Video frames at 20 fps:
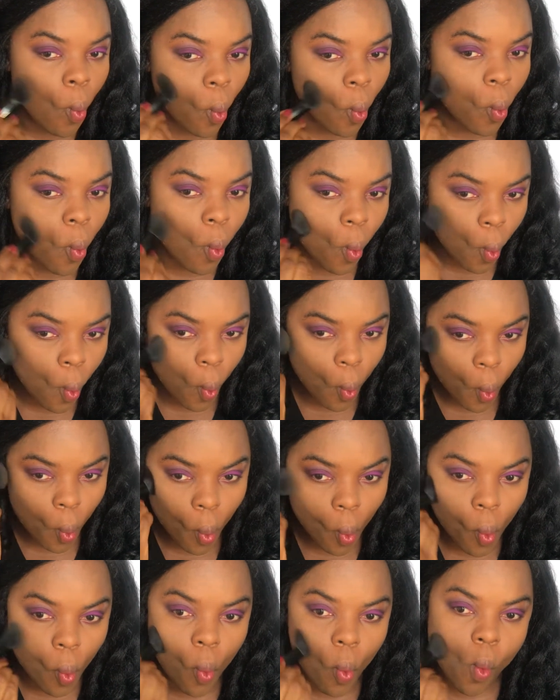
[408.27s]
And
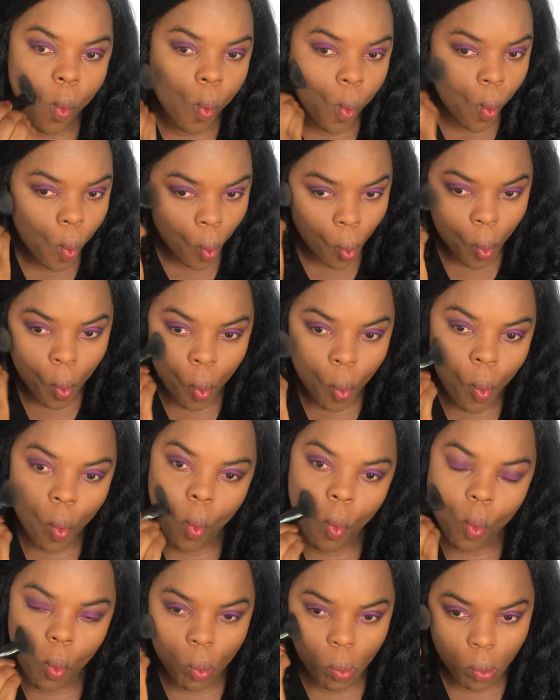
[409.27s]
I love
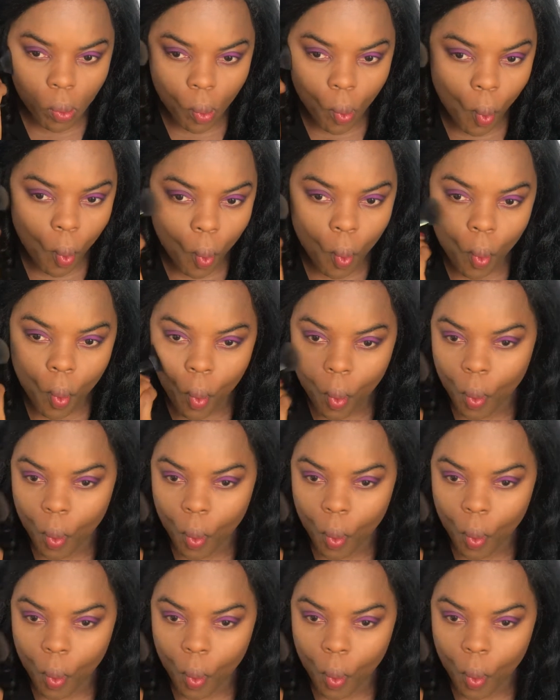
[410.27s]
my bronzers,